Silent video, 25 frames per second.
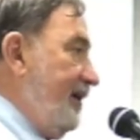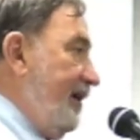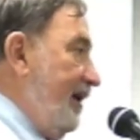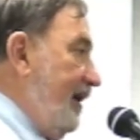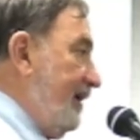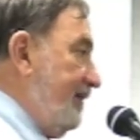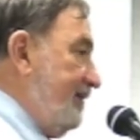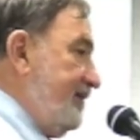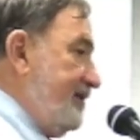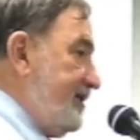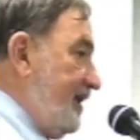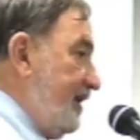
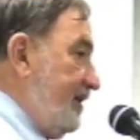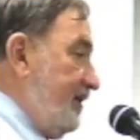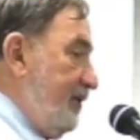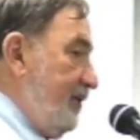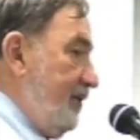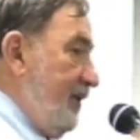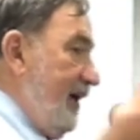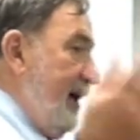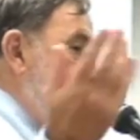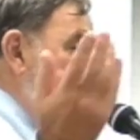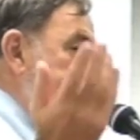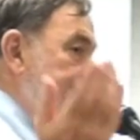all of a
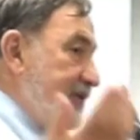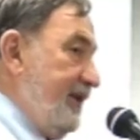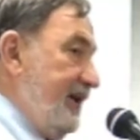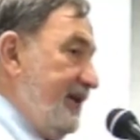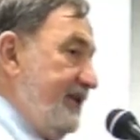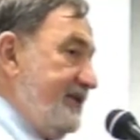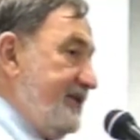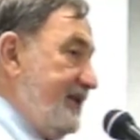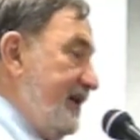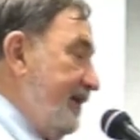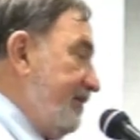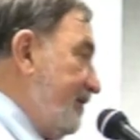sudden
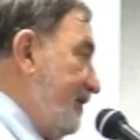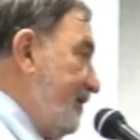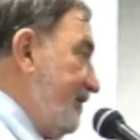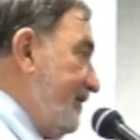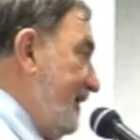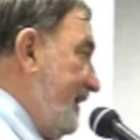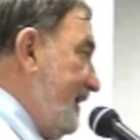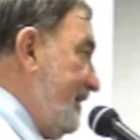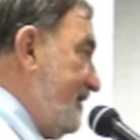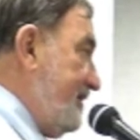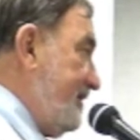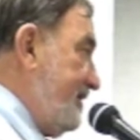graduate several
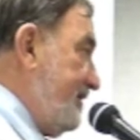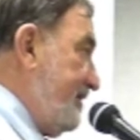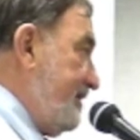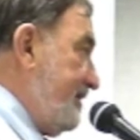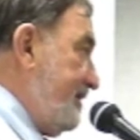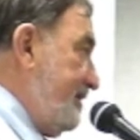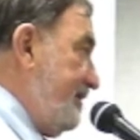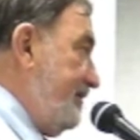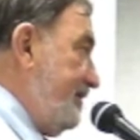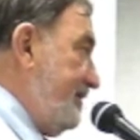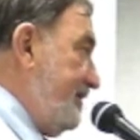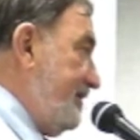thousand
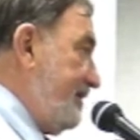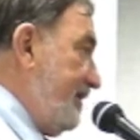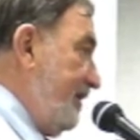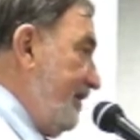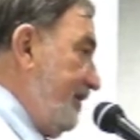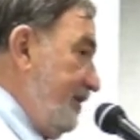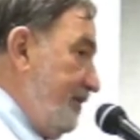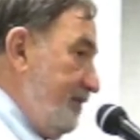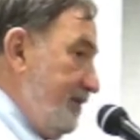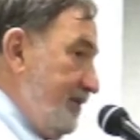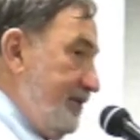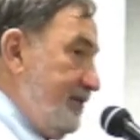students,
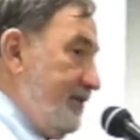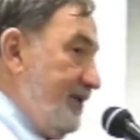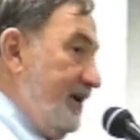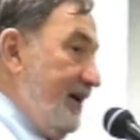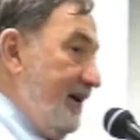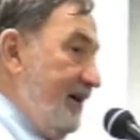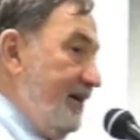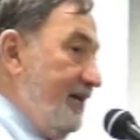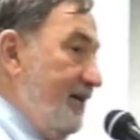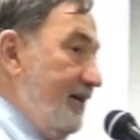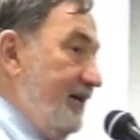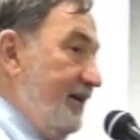although we're
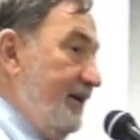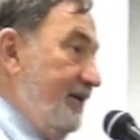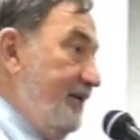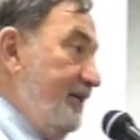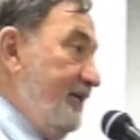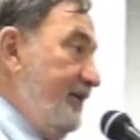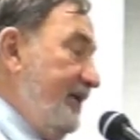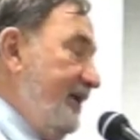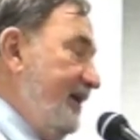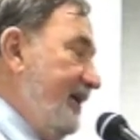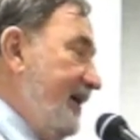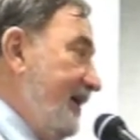trying hard at
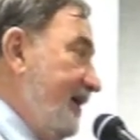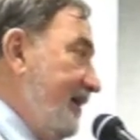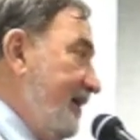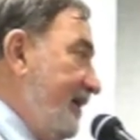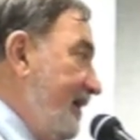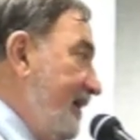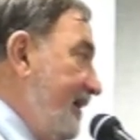doing